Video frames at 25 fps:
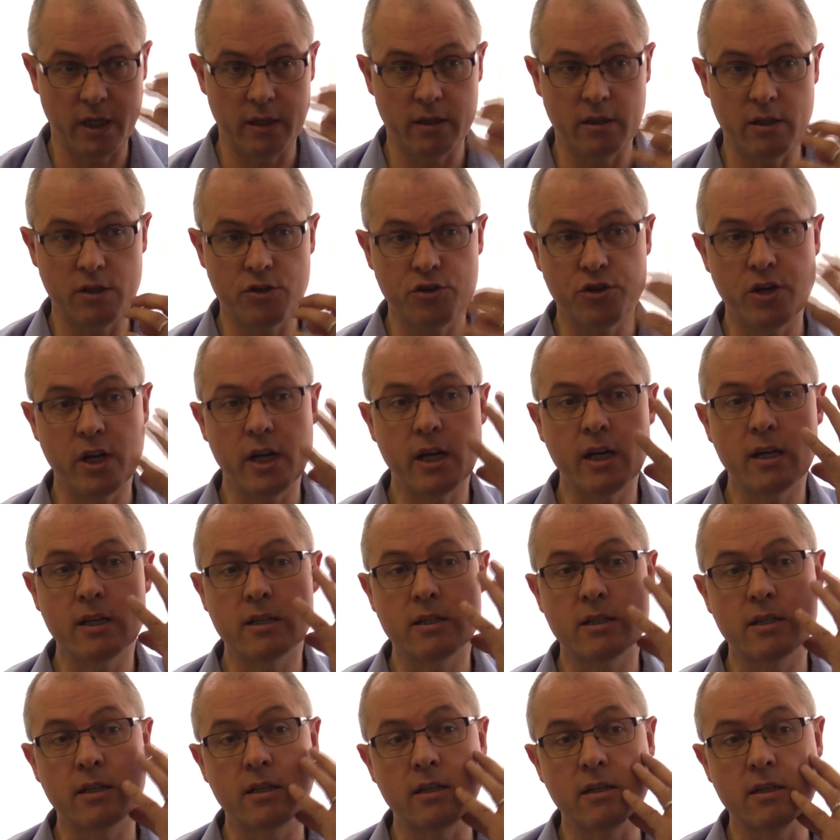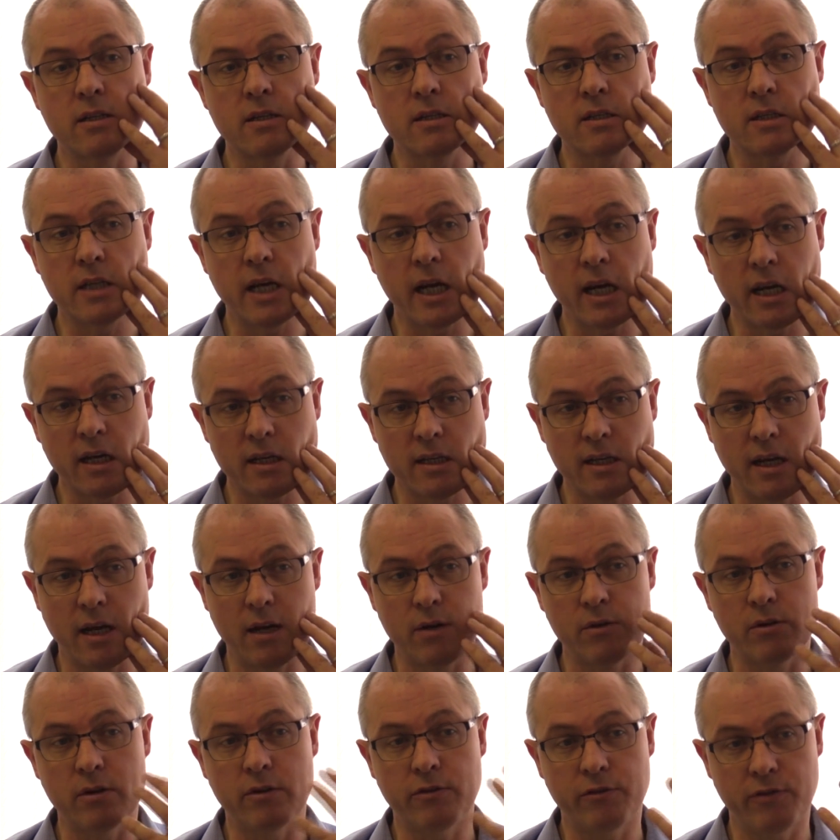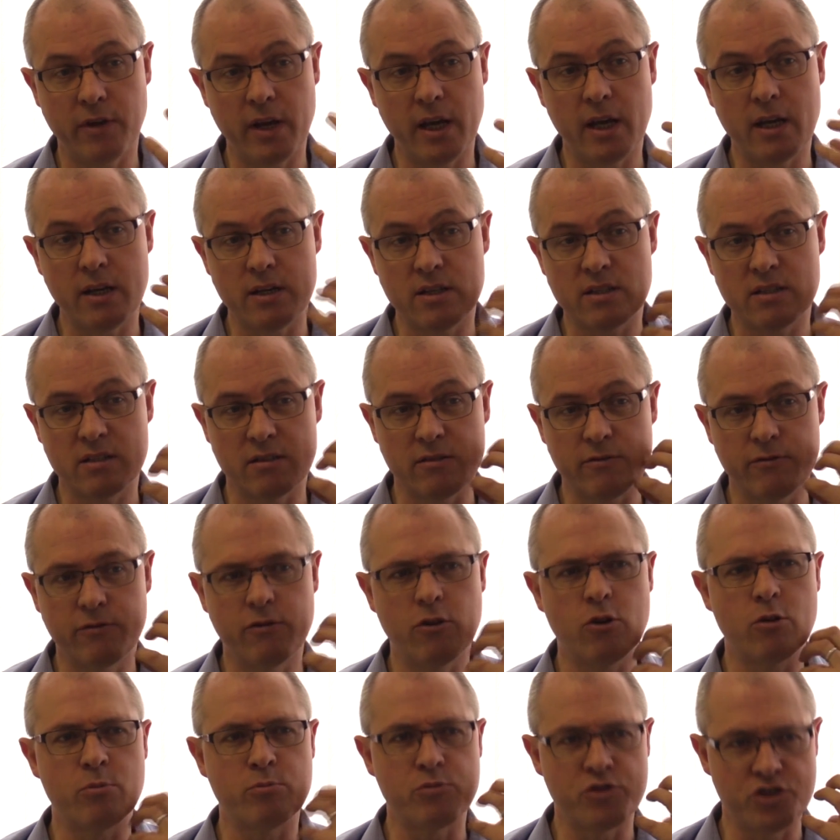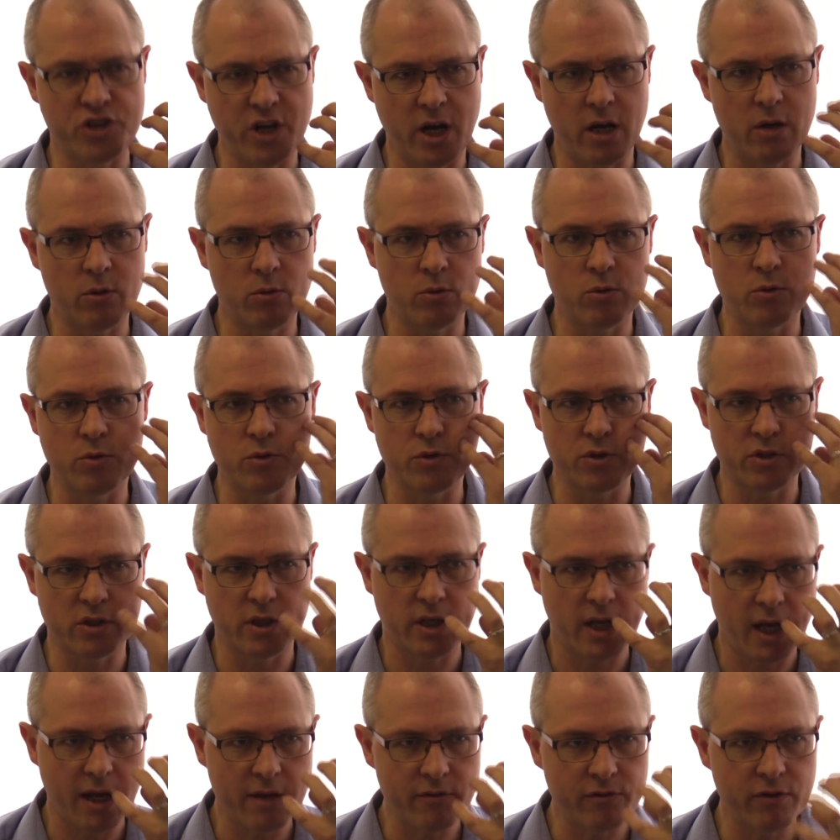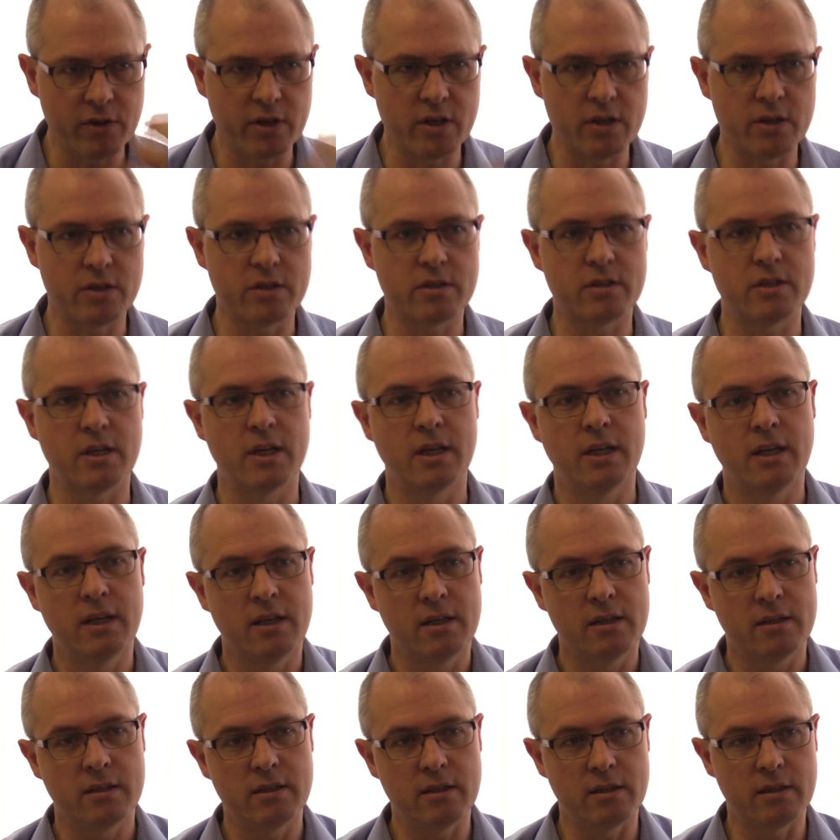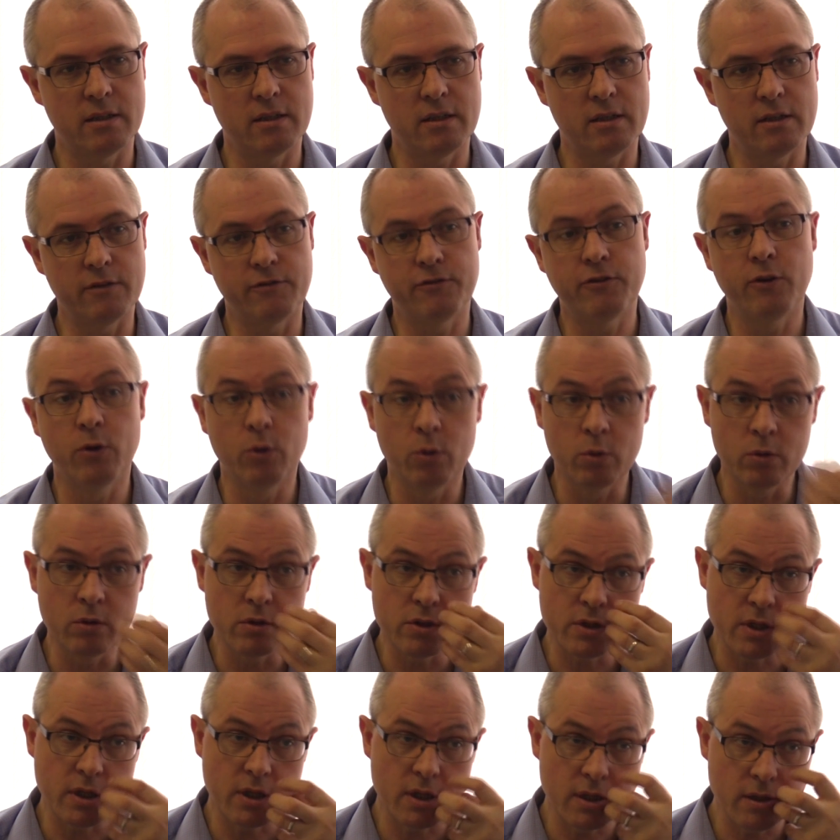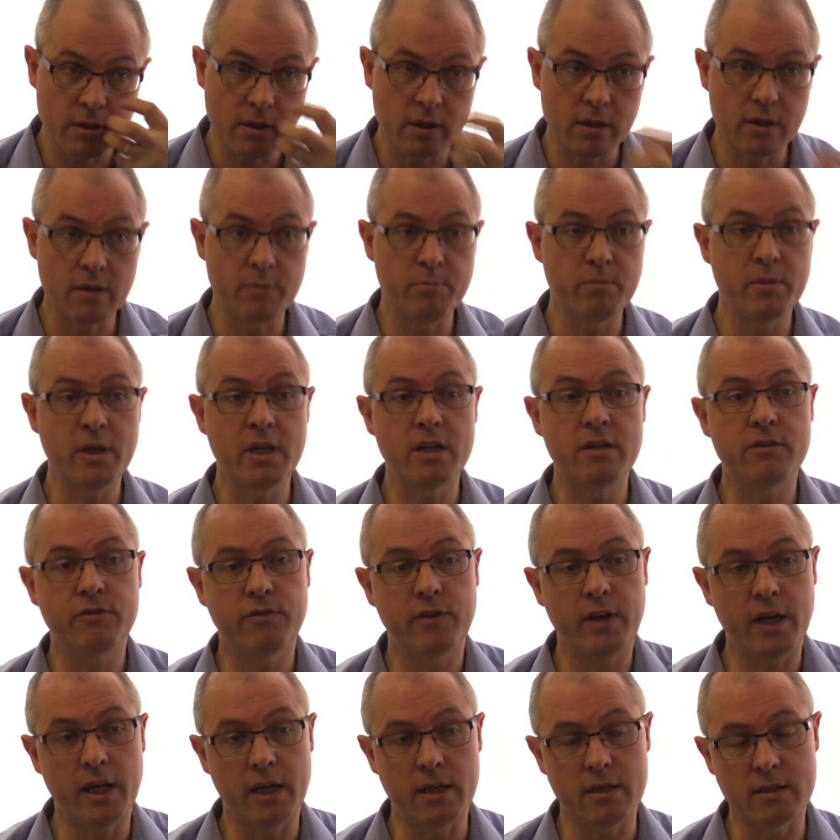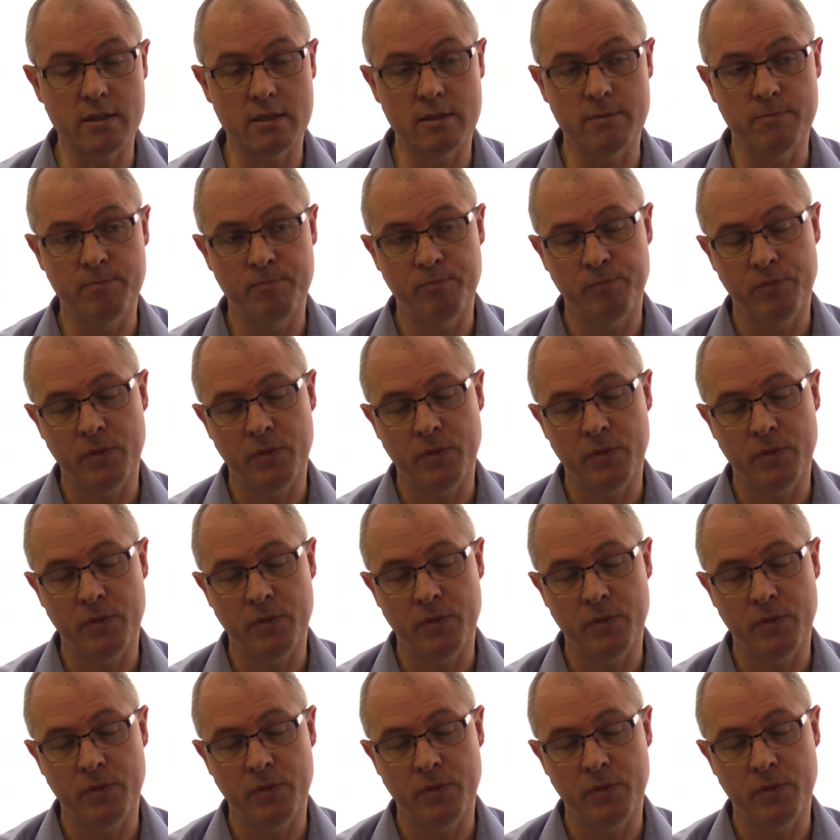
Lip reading: in the cheeks can sink down the face and form jowls and heaviness to the folds in the mid-face.